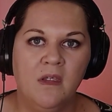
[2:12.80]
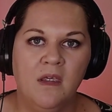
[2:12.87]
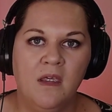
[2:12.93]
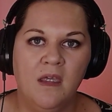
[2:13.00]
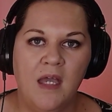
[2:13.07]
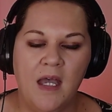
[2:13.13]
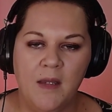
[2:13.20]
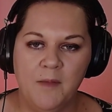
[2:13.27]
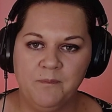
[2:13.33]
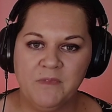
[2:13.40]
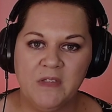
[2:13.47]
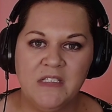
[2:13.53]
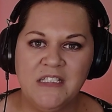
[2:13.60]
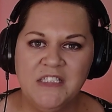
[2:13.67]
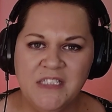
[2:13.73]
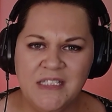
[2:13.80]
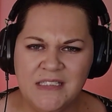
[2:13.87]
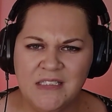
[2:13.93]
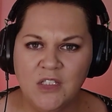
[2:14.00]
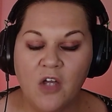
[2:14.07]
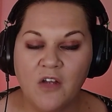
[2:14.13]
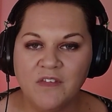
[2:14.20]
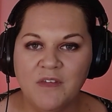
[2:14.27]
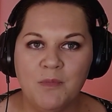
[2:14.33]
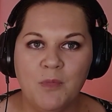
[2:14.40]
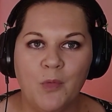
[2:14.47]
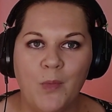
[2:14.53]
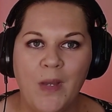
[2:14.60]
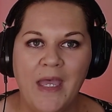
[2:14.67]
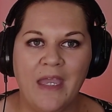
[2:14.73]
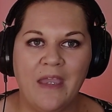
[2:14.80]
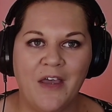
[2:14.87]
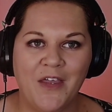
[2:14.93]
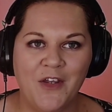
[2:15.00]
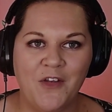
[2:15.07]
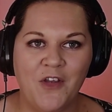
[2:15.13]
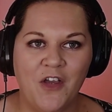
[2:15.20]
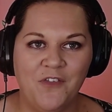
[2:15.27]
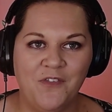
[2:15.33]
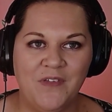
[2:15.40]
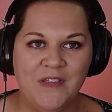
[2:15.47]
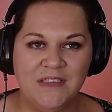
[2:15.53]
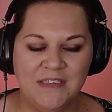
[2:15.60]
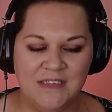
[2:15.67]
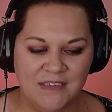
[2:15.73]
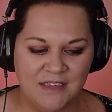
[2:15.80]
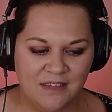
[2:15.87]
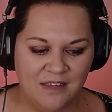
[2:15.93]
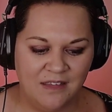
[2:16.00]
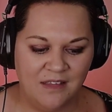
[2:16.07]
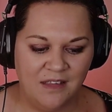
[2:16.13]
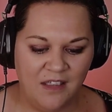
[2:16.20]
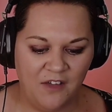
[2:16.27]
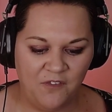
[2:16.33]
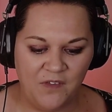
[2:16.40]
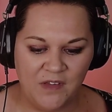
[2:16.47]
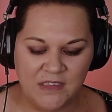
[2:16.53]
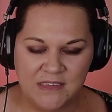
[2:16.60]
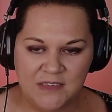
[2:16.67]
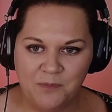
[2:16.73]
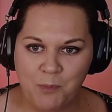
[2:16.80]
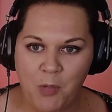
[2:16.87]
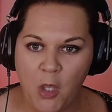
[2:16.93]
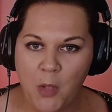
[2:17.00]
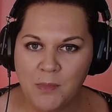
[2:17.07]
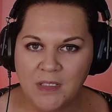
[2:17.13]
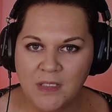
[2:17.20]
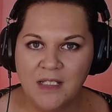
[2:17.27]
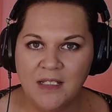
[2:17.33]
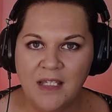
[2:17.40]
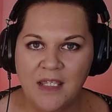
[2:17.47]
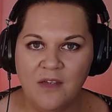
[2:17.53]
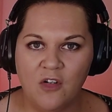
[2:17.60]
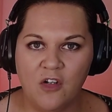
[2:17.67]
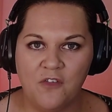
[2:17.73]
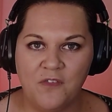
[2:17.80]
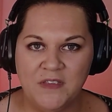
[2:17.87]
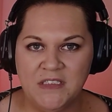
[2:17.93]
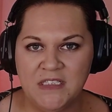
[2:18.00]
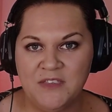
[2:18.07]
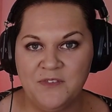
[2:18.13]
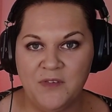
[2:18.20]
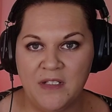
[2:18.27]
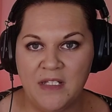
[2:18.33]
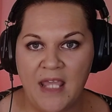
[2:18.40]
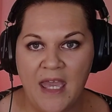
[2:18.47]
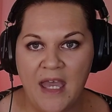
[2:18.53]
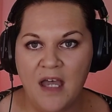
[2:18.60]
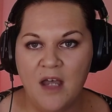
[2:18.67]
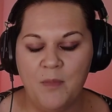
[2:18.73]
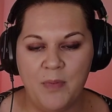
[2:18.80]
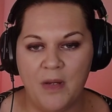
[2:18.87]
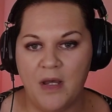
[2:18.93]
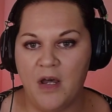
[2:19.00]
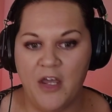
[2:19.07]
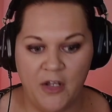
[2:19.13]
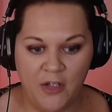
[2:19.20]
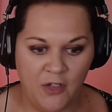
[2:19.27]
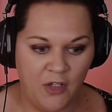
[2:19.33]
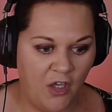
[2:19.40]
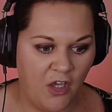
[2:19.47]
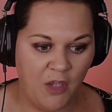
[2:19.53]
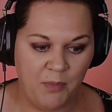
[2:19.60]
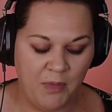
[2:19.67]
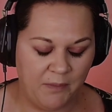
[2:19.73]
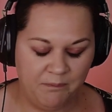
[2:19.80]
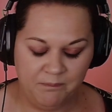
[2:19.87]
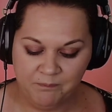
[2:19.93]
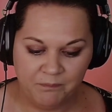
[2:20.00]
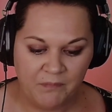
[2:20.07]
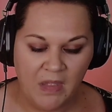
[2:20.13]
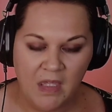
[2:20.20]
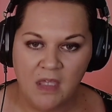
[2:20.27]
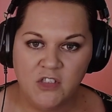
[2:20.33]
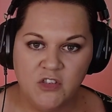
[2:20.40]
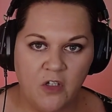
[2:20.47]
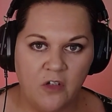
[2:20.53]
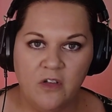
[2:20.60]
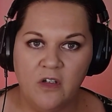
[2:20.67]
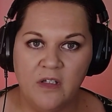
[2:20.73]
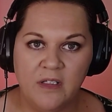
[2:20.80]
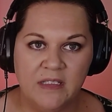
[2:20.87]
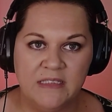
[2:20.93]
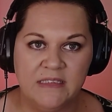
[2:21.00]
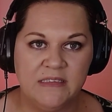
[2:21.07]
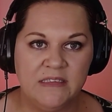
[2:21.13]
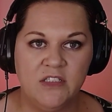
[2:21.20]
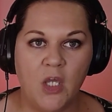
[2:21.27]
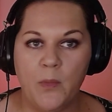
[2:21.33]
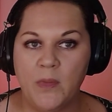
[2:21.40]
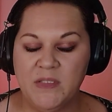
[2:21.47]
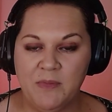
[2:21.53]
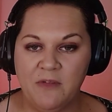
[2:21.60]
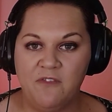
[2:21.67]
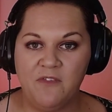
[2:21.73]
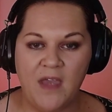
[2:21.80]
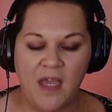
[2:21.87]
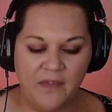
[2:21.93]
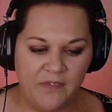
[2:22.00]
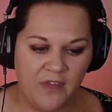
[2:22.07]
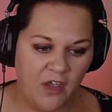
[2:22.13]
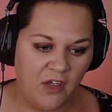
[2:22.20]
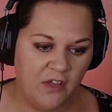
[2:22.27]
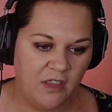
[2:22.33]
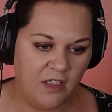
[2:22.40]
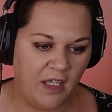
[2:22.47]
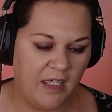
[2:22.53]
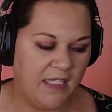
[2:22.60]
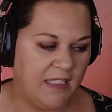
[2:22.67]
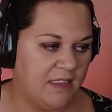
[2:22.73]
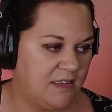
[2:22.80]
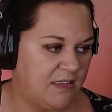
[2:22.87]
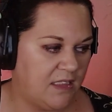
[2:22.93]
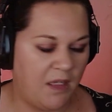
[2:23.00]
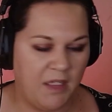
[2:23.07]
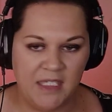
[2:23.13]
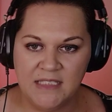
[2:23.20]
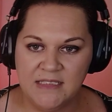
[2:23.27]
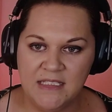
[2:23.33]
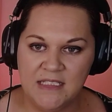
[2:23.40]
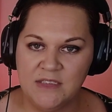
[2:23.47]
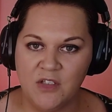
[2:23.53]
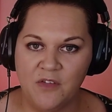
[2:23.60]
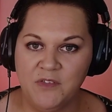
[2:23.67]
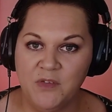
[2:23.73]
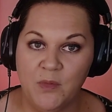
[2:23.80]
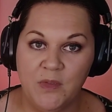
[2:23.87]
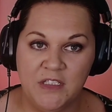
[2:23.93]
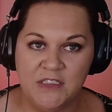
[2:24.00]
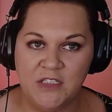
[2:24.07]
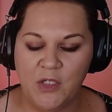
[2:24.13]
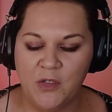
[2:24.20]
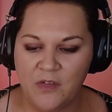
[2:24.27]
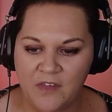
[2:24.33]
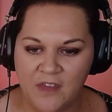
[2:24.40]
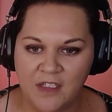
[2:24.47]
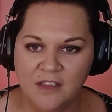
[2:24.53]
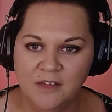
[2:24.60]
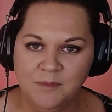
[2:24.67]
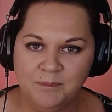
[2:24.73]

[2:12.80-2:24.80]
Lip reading: and she's locked them away. I don't know if it's permanently or if it's just for now, but I don't know. But Drogon is nowhere to be found, though. I guess he's off doing his own thing.